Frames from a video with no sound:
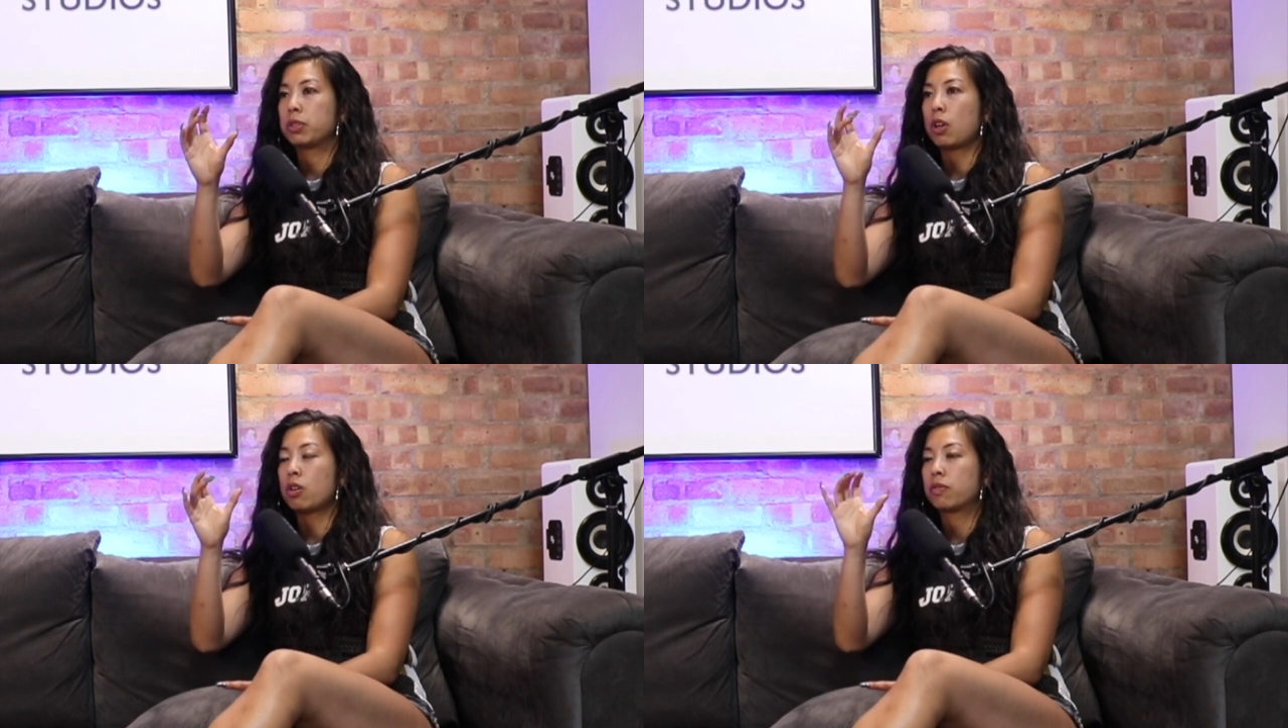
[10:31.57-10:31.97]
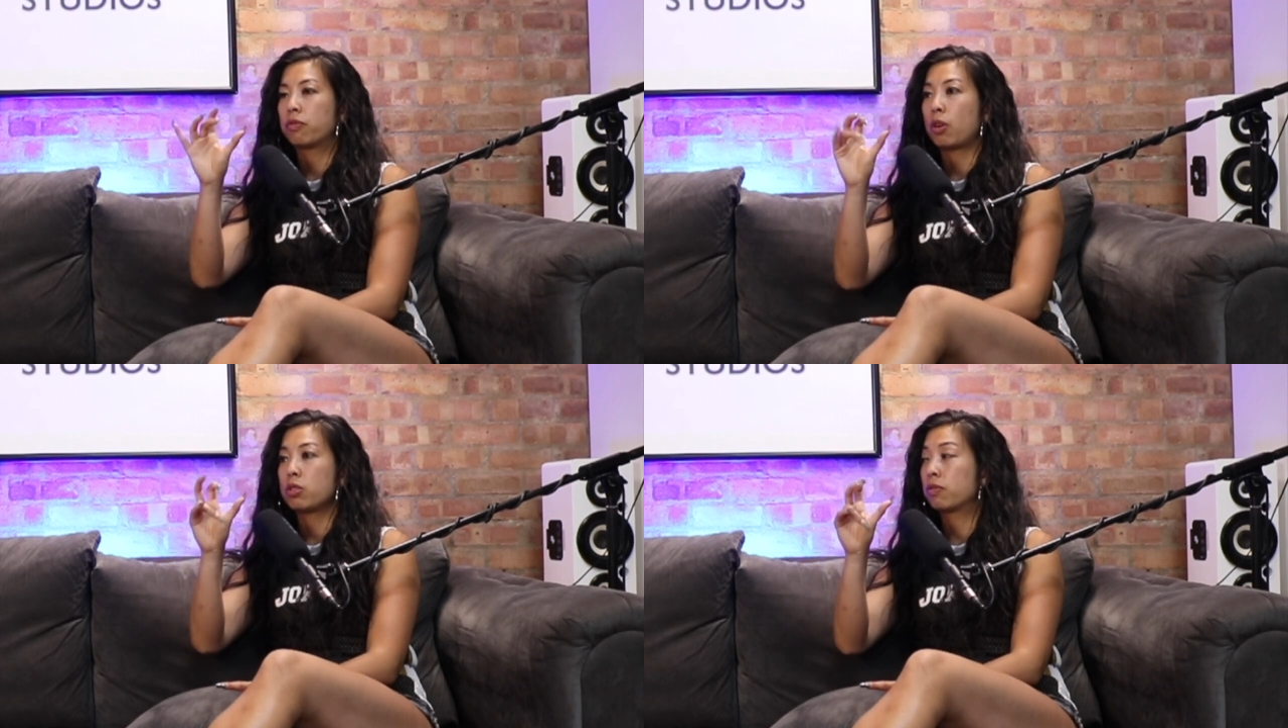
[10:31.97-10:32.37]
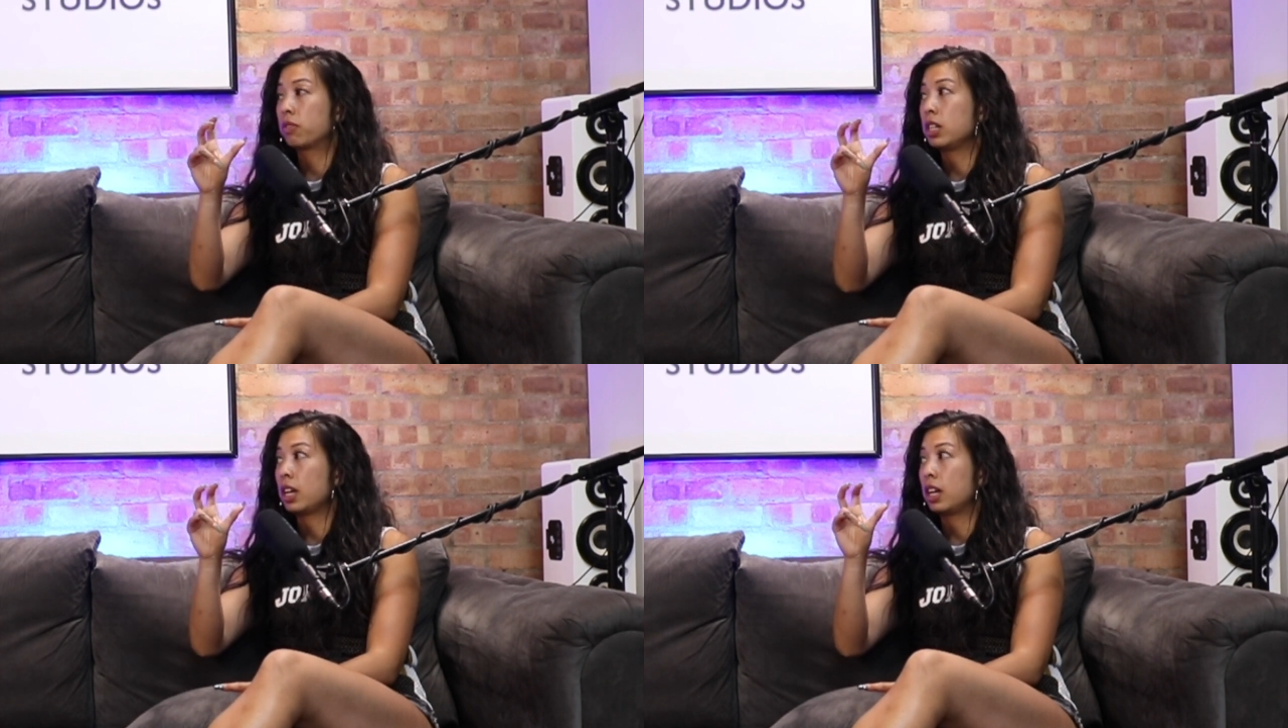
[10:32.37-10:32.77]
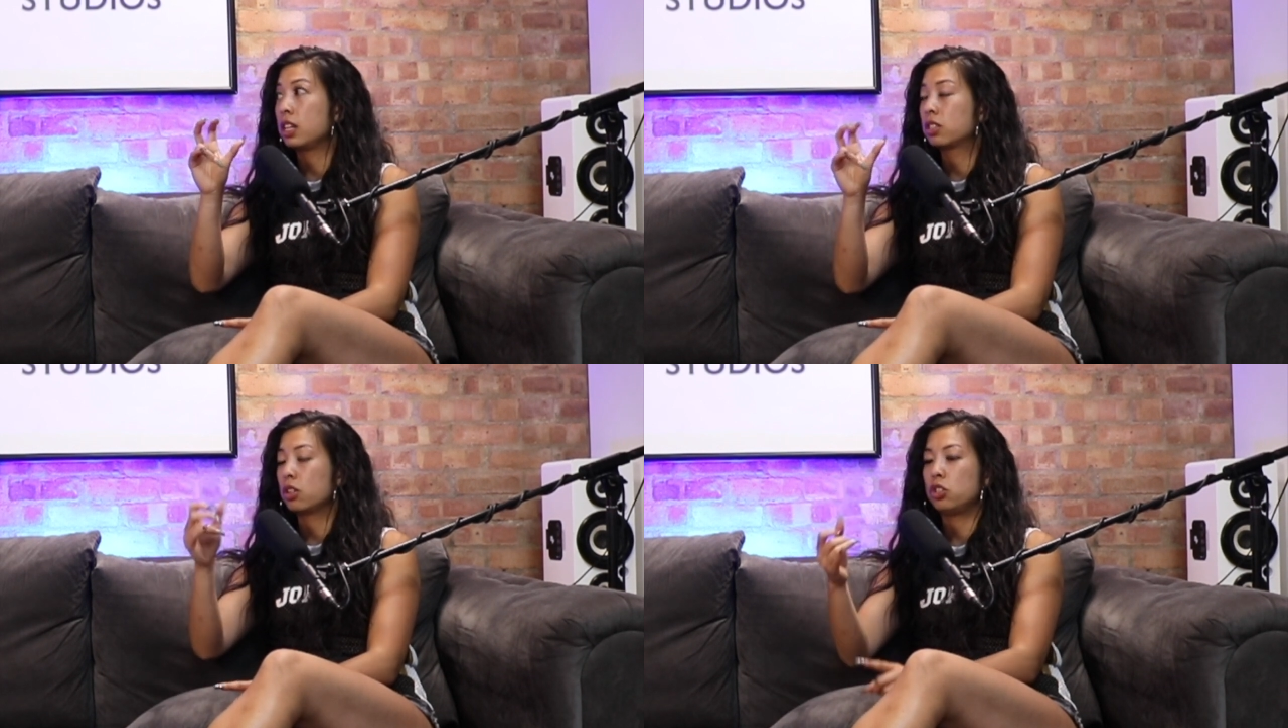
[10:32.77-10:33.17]
those 3
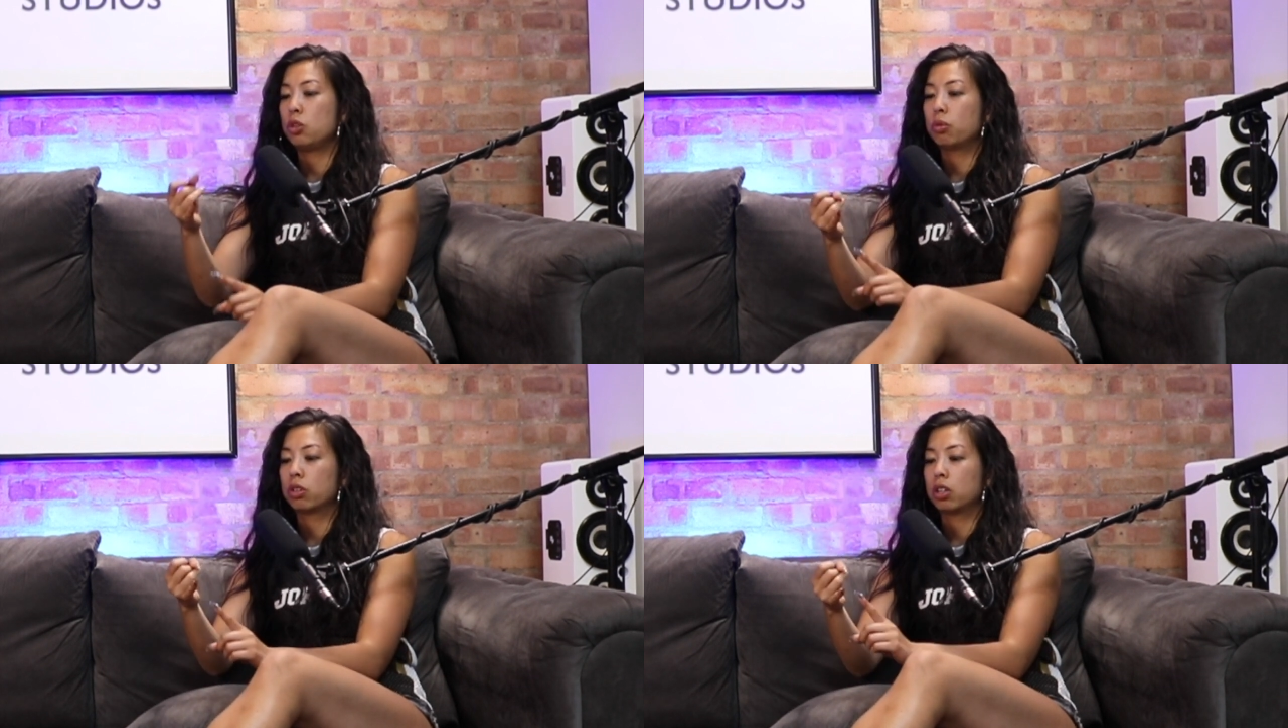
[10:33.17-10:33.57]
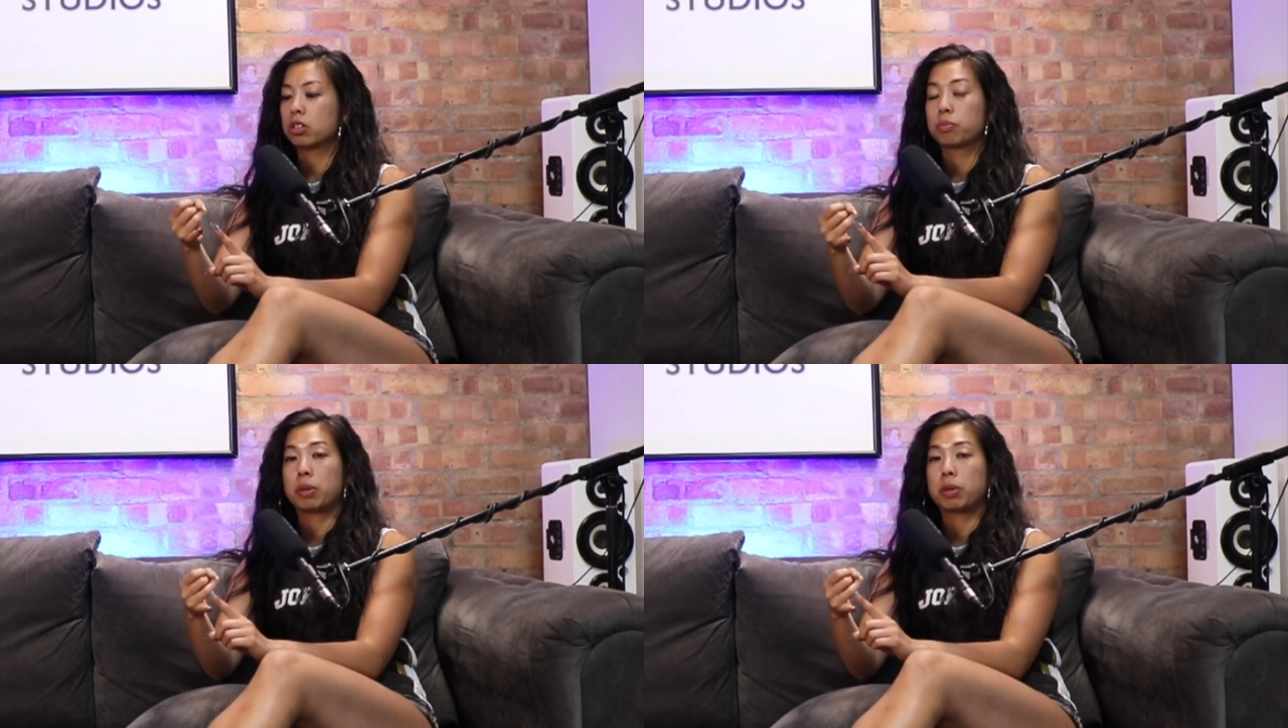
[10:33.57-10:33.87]
days you want to